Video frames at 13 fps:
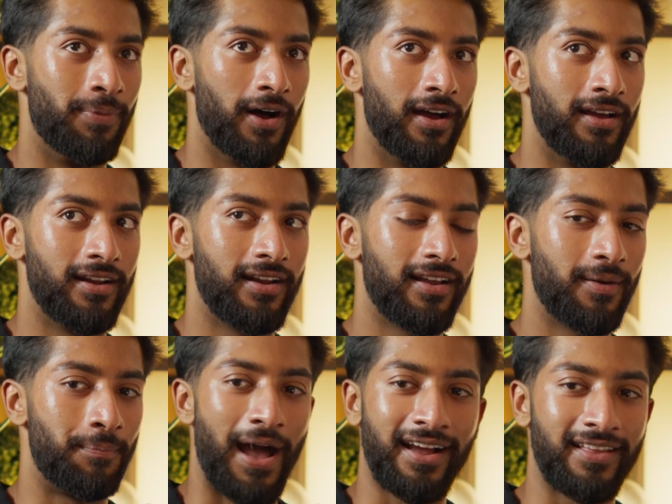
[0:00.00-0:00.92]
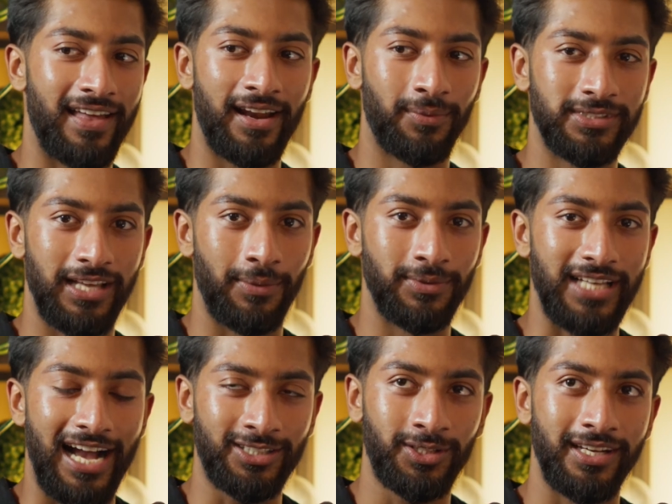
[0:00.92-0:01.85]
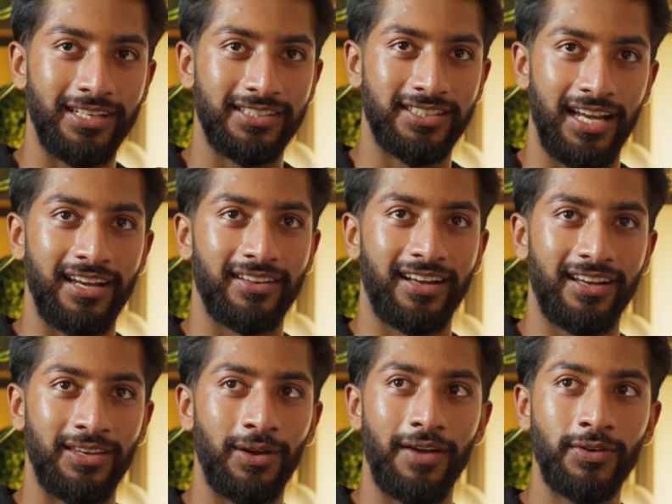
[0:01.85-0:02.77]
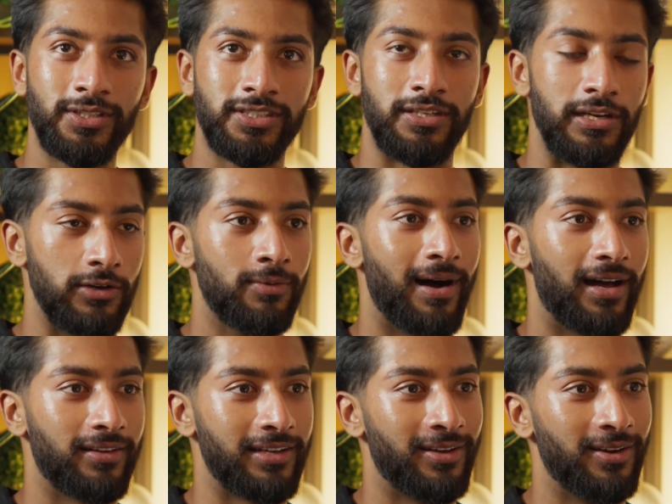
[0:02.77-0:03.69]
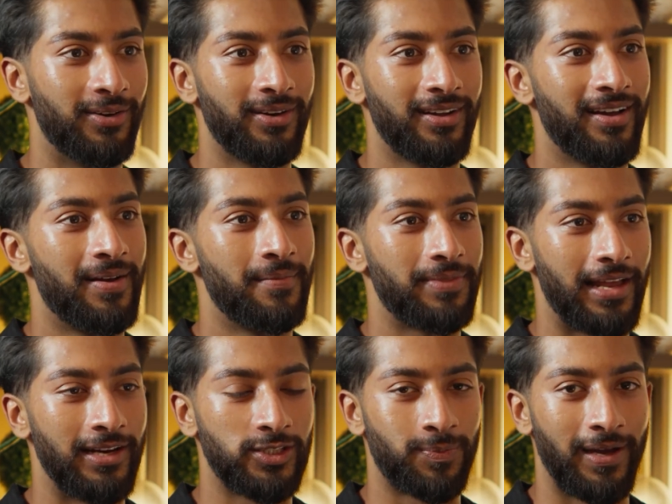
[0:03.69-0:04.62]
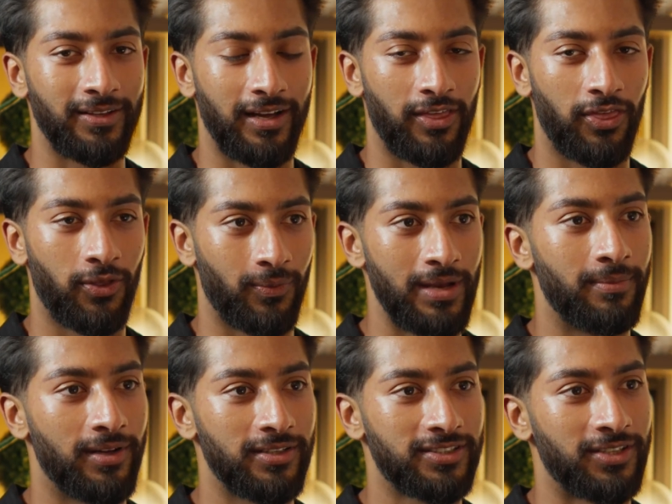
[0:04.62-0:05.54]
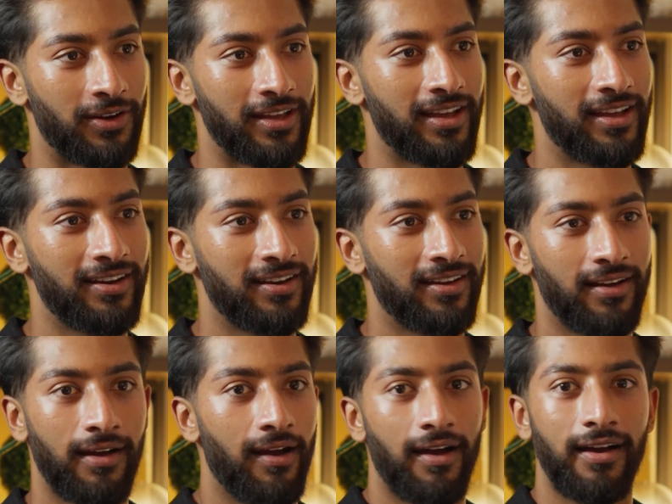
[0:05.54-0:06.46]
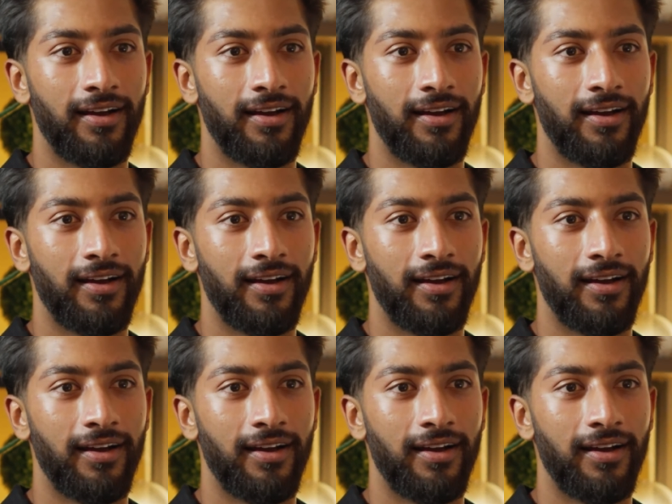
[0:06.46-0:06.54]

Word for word: but back then it was it was actually insane. Like you, if you just knew about LeetCode and you spent like three months studying it. Yep.